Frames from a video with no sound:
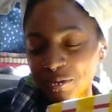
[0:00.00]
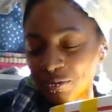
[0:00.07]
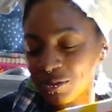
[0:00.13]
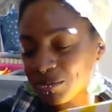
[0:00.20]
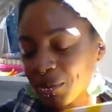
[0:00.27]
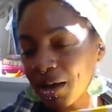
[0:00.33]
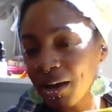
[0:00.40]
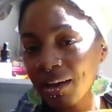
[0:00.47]
this
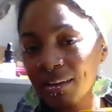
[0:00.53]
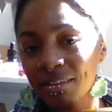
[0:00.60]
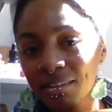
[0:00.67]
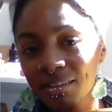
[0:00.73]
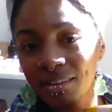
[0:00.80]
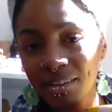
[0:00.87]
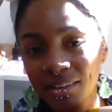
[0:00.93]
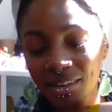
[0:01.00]
back
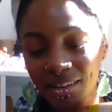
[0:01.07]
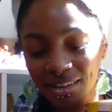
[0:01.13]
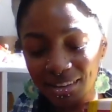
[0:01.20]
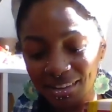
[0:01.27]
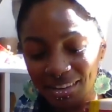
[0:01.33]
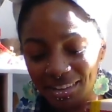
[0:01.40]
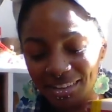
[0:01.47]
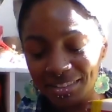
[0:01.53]

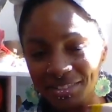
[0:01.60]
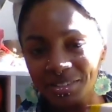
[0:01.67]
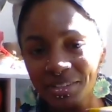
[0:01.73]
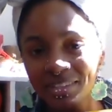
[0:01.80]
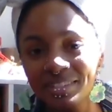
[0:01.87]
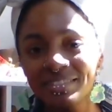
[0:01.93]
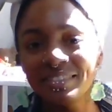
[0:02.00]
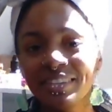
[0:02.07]
so you
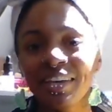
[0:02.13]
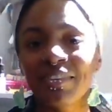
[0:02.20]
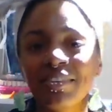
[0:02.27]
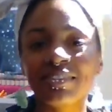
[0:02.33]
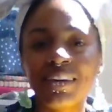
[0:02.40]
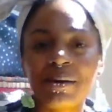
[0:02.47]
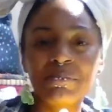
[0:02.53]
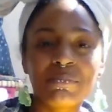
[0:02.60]
can see this.
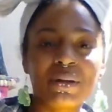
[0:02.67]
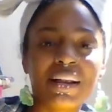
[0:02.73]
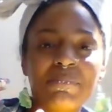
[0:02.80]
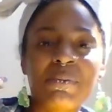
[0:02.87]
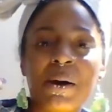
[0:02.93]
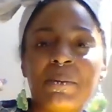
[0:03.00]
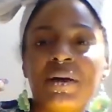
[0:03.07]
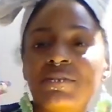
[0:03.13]
I'm gonna
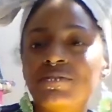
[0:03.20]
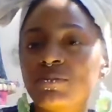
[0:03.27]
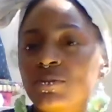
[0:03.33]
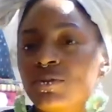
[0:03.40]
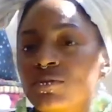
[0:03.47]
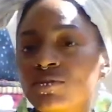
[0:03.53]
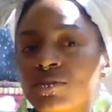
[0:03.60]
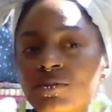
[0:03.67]
probably have to
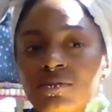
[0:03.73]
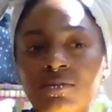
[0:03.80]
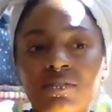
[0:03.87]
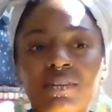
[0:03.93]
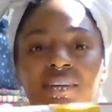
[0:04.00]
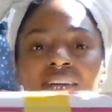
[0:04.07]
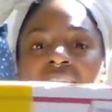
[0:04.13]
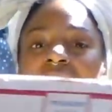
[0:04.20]
move soon
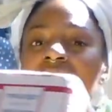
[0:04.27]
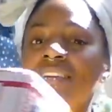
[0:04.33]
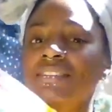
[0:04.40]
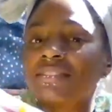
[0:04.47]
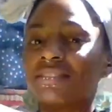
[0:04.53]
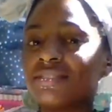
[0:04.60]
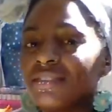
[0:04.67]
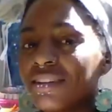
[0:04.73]
because
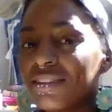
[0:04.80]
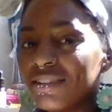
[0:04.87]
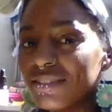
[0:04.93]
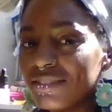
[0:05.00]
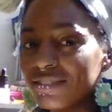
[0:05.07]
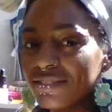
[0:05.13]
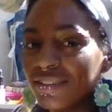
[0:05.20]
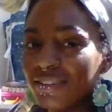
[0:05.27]
the sun
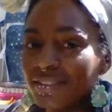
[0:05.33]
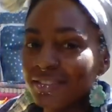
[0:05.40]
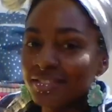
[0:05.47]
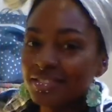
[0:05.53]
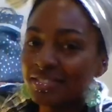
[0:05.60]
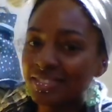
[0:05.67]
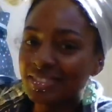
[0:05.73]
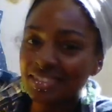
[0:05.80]
is like
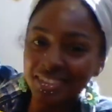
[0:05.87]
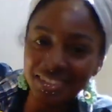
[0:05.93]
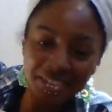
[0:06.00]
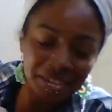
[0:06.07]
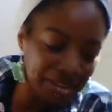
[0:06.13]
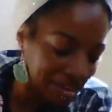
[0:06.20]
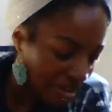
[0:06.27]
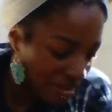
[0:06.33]

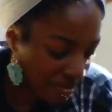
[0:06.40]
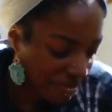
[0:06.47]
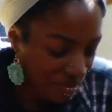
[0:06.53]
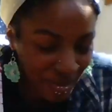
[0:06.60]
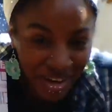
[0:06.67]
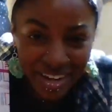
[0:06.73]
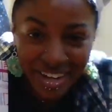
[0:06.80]
right